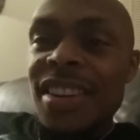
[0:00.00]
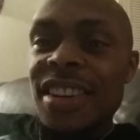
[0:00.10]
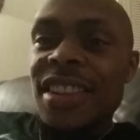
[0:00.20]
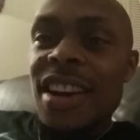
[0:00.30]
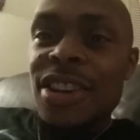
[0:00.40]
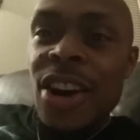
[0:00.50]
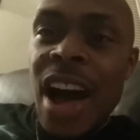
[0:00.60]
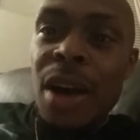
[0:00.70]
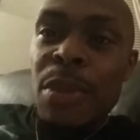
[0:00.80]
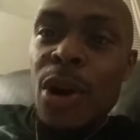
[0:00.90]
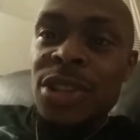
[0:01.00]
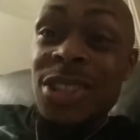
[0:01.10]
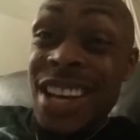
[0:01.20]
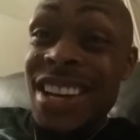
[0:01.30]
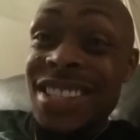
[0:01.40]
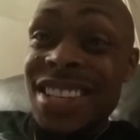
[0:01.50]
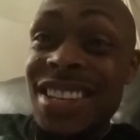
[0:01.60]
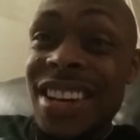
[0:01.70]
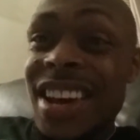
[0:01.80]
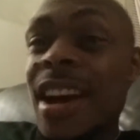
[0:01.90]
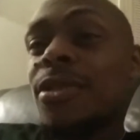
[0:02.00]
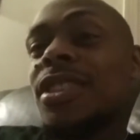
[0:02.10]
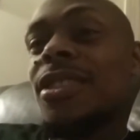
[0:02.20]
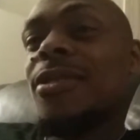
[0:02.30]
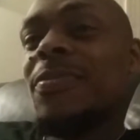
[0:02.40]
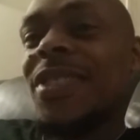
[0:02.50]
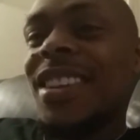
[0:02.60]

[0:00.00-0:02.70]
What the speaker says: A lot of your eyeballs are tasty, you guys out there.